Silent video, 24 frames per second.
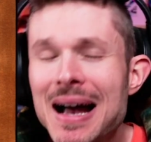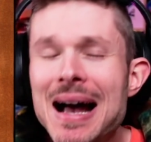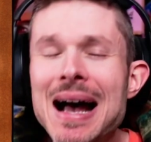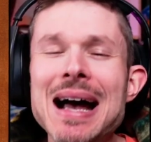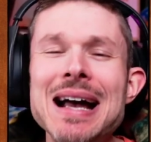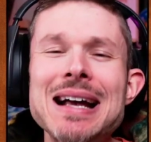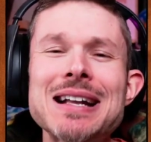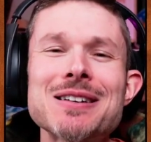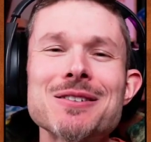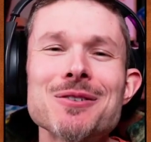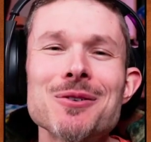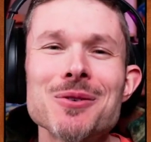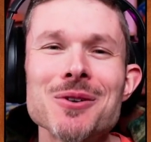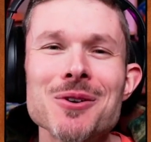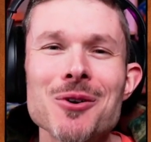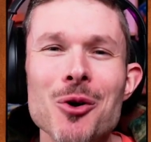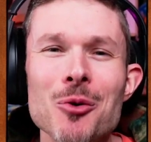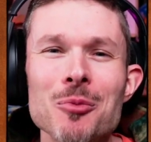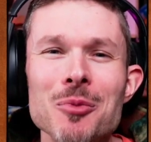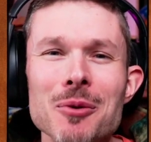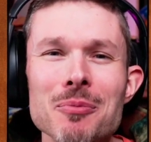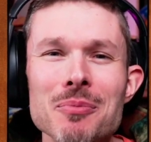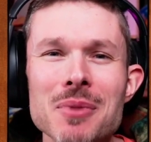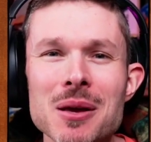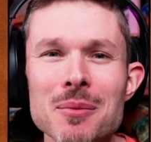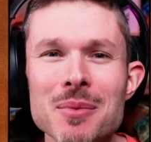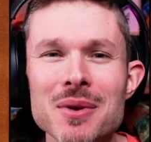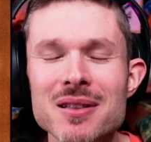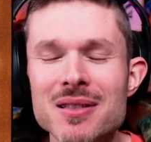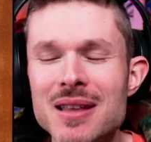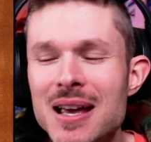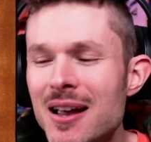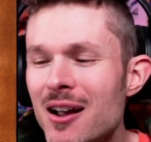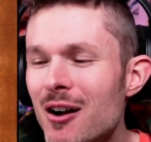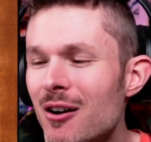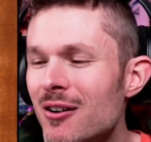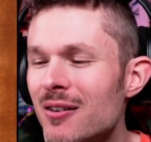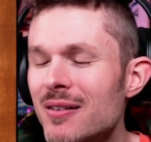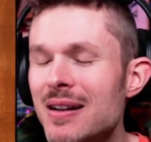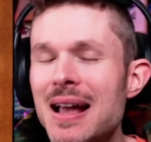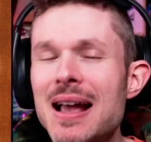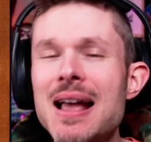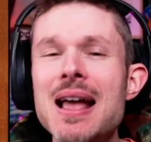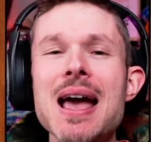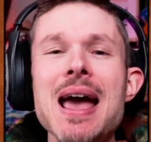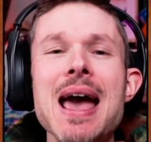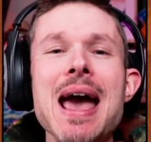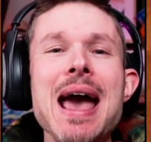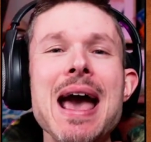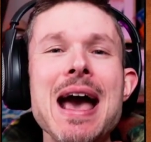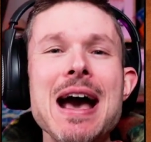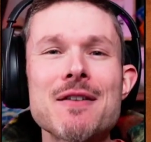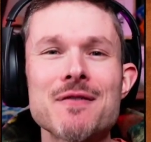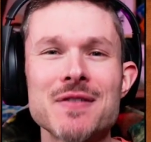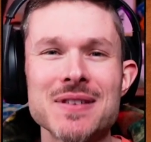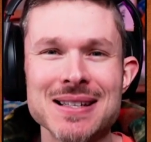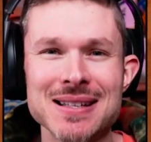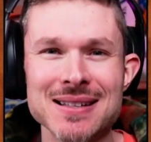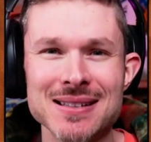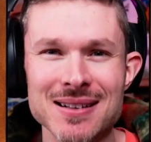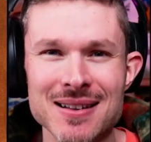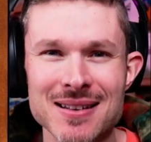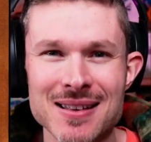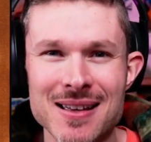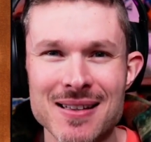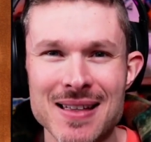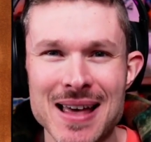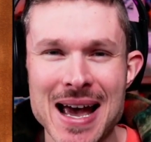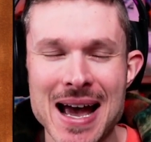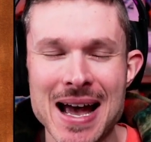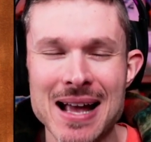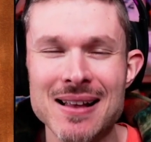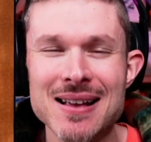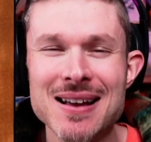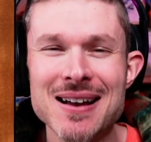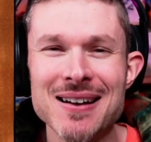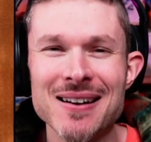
I don't know, but maybe they aren't having any of that.